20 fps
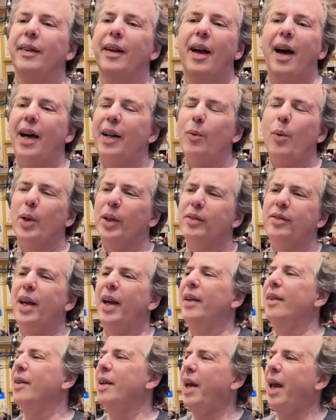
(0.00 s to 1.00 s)
I don't want to
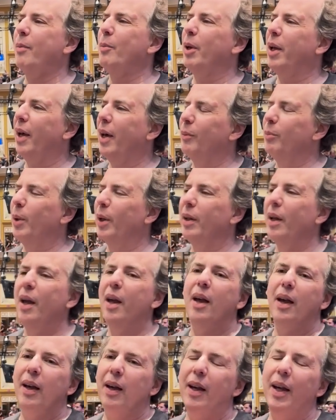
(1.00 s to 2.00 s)
say the name again, but
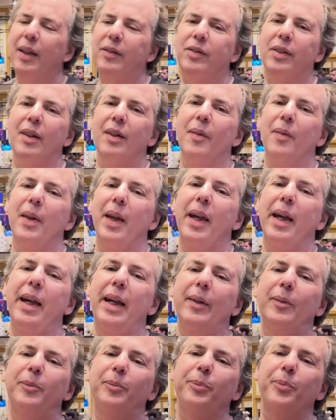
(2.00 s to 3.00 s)
well, you got to say the name because we're
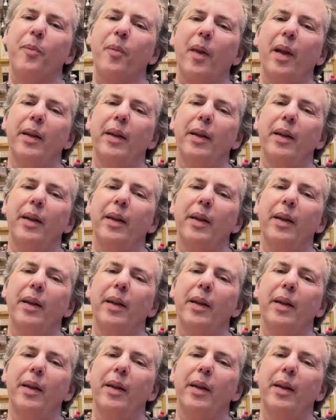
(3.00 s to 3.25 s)
going to find it.